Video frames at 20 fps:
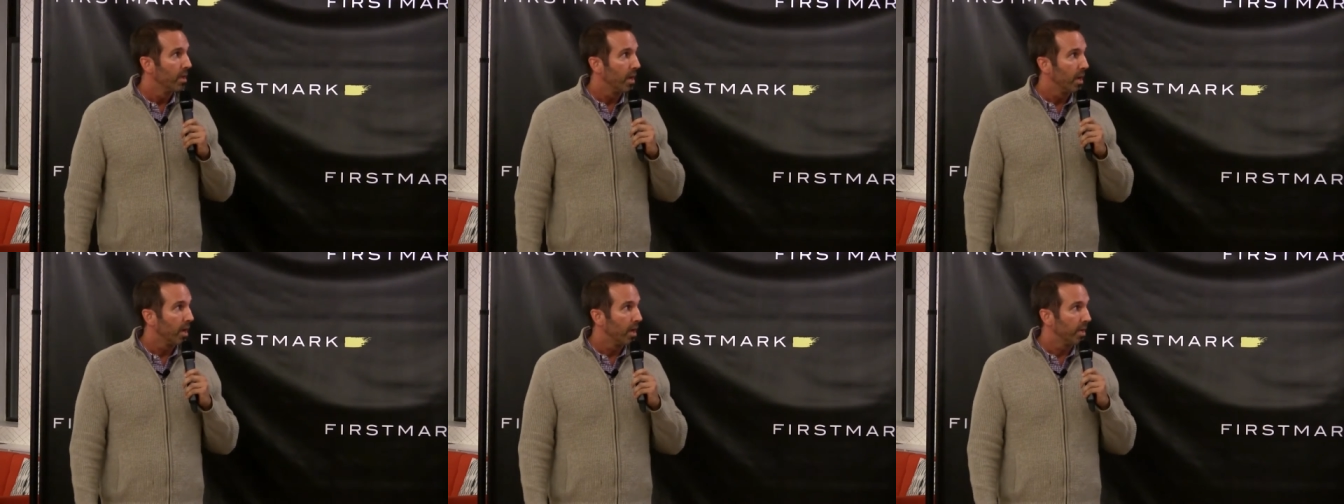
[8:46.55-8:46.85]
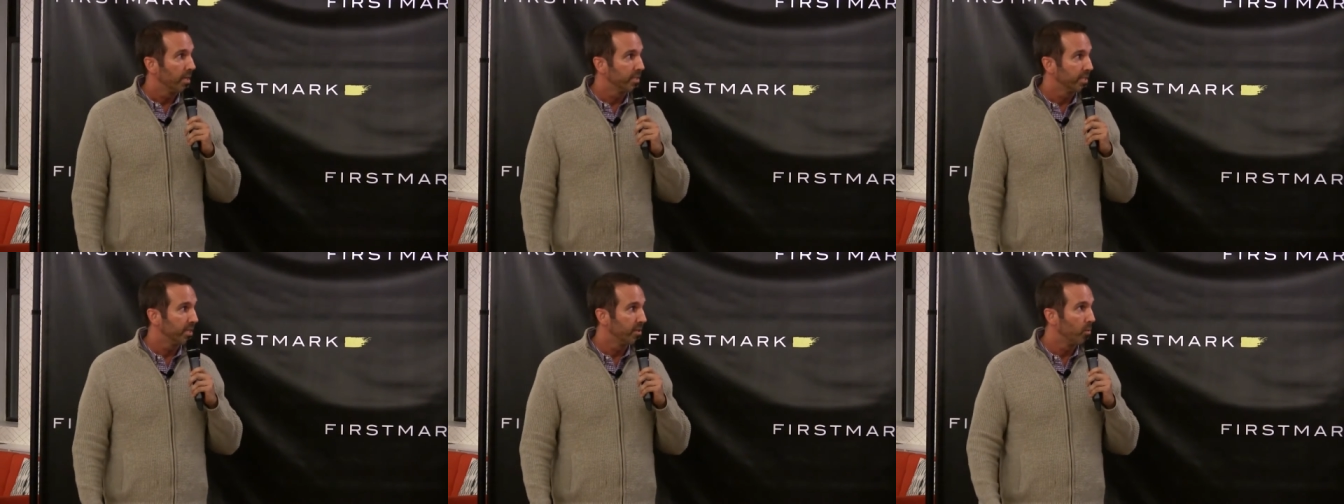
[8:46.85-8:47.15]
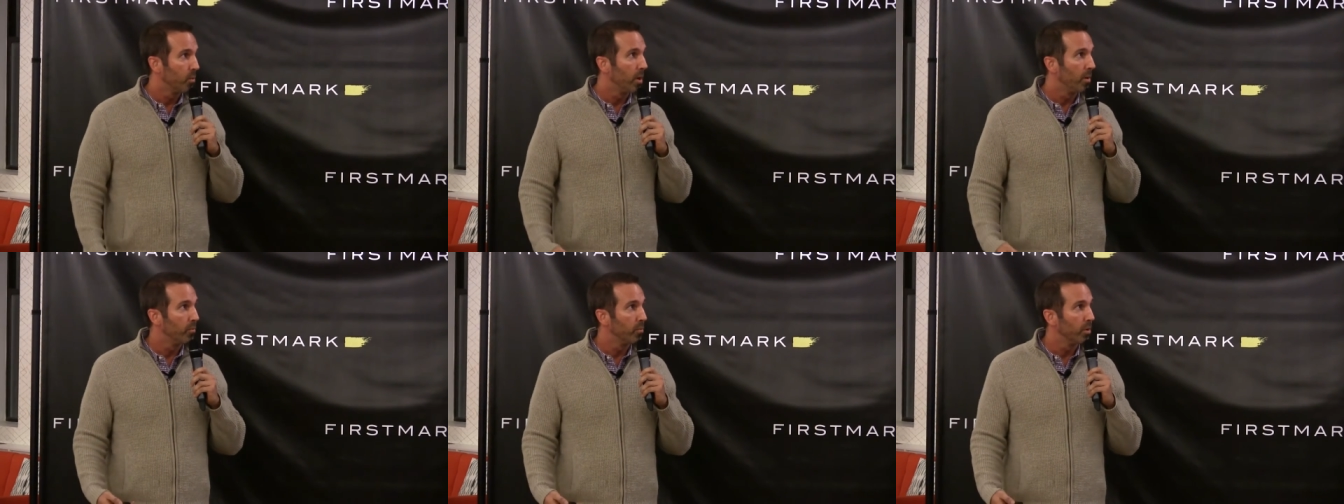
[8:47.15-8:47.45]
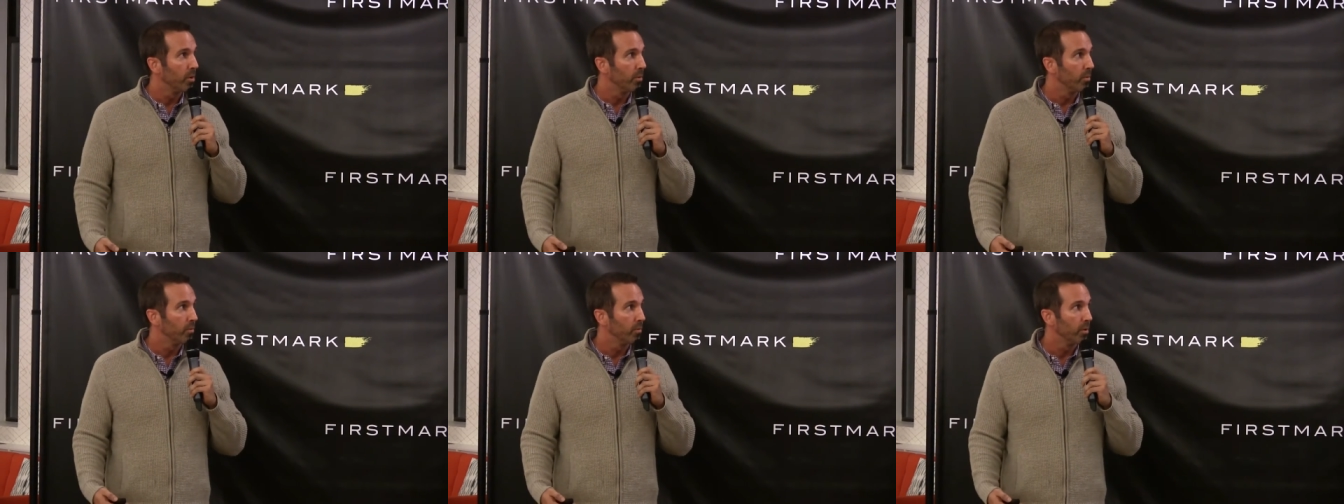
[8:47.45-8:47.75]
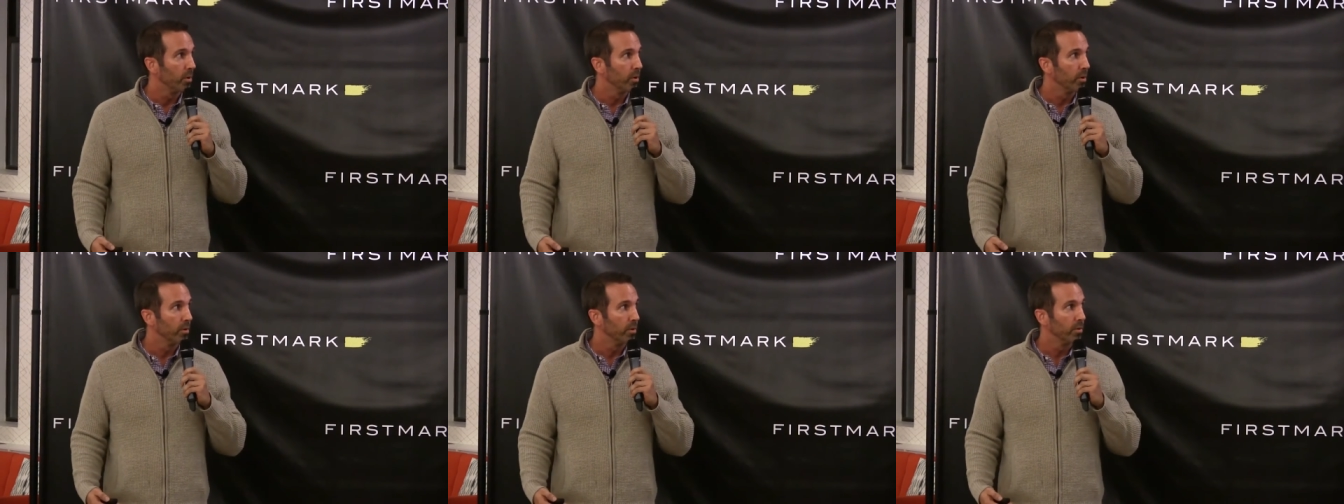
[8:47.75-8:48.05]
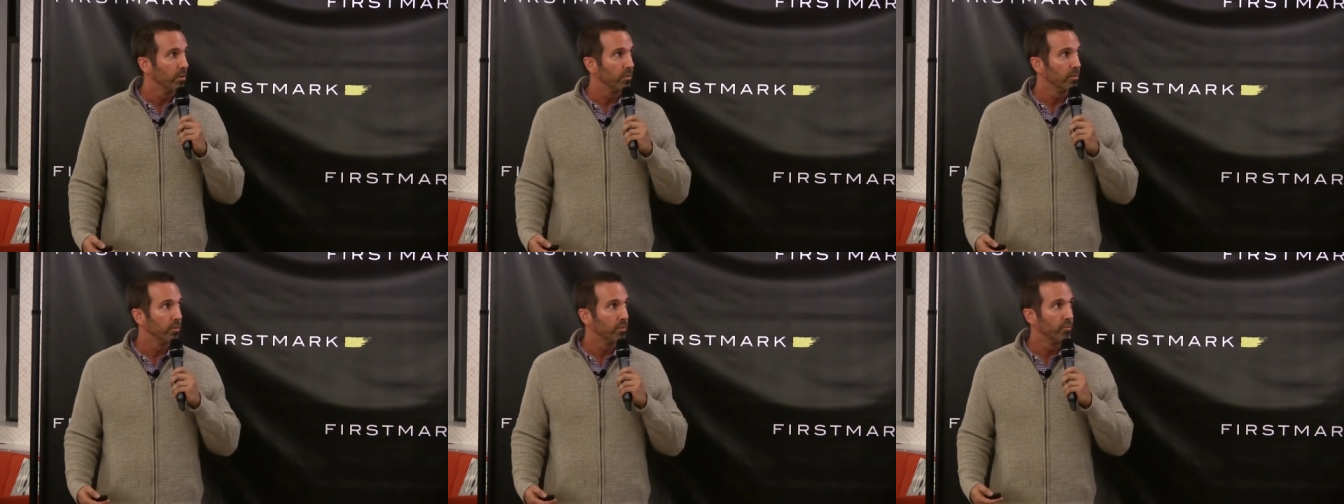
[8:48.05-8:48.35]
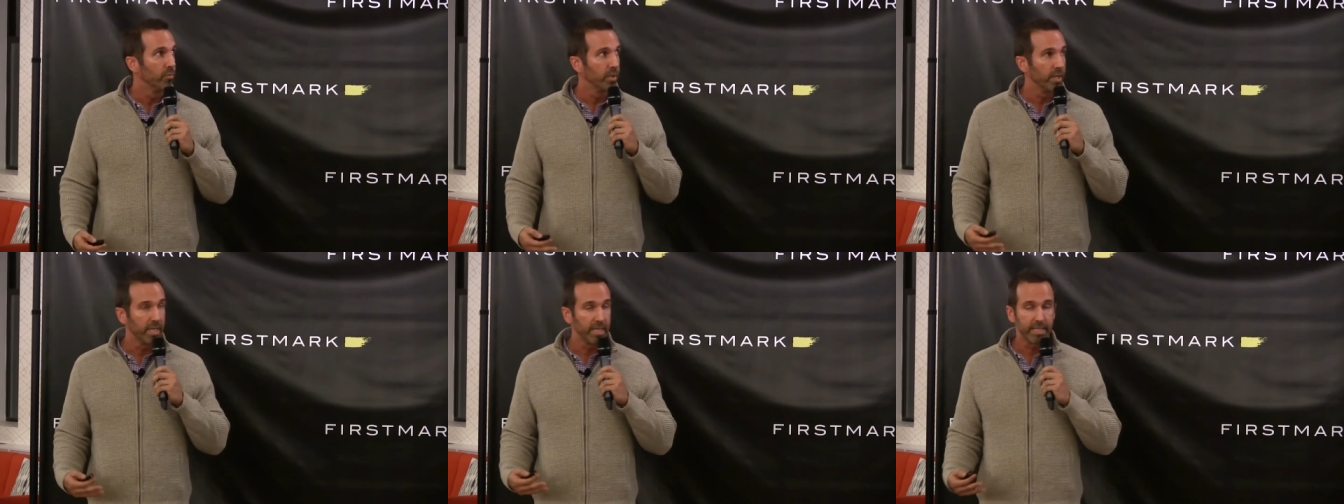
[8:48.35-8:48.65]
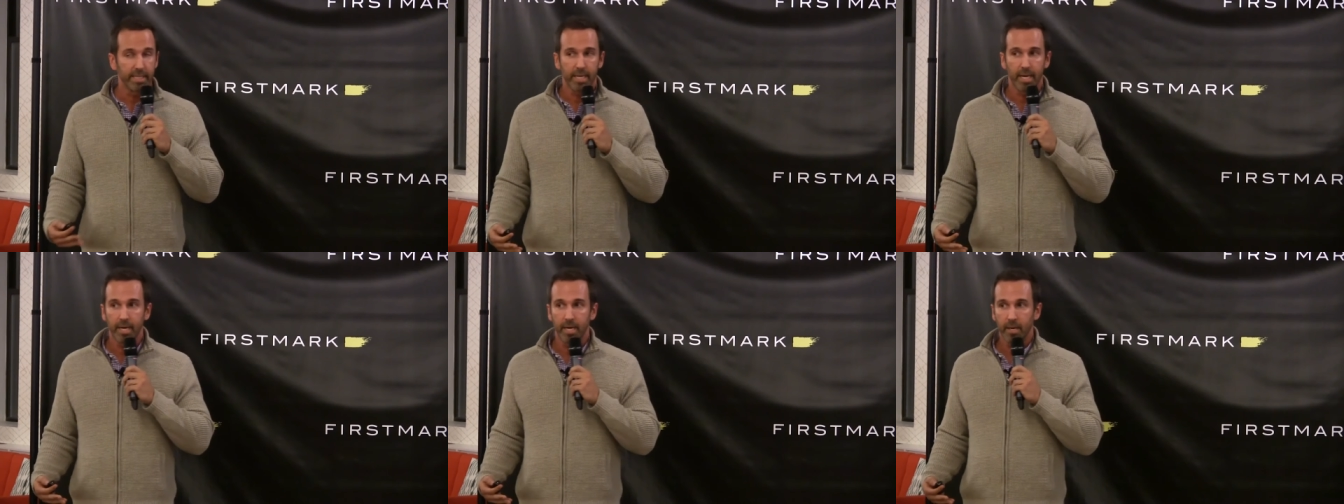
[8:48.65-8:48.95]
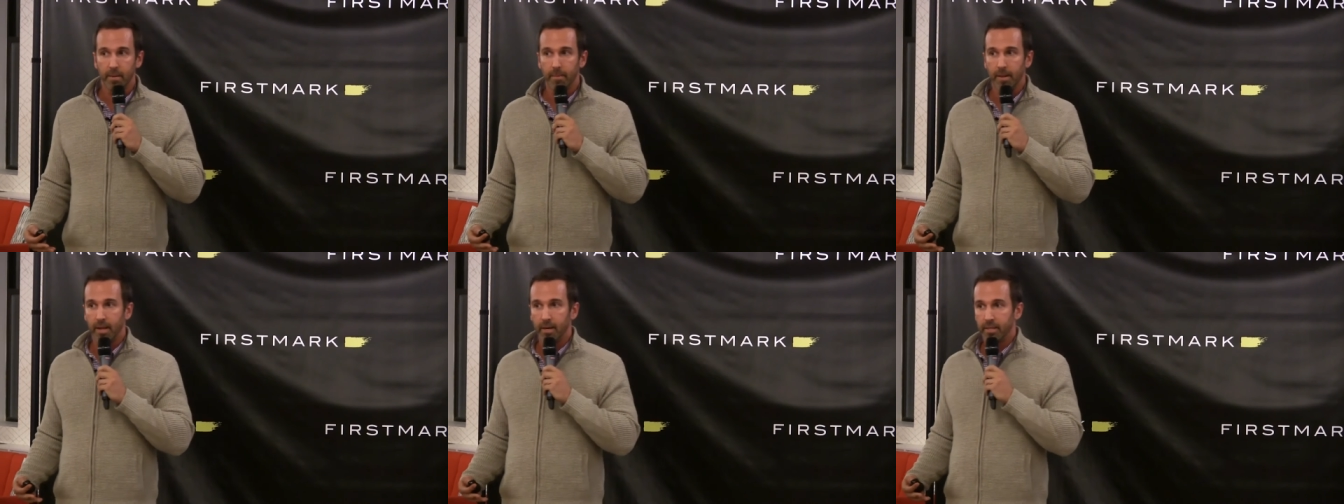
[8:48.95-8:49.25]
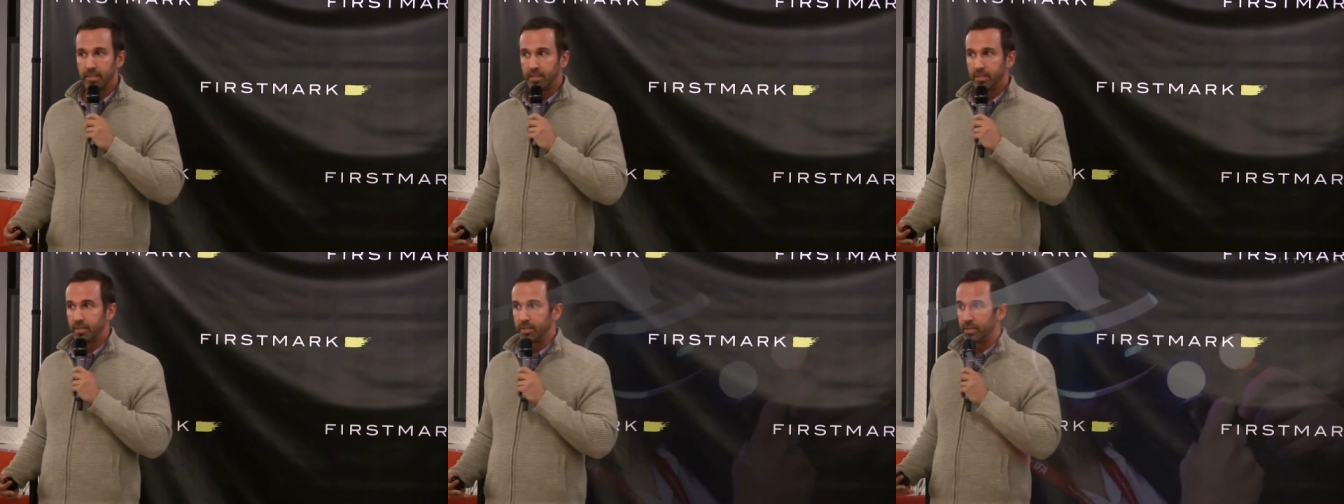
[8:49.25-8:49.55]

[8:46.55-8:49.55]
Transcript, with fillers: Uh, I'd say the one we're, we're really excited about is the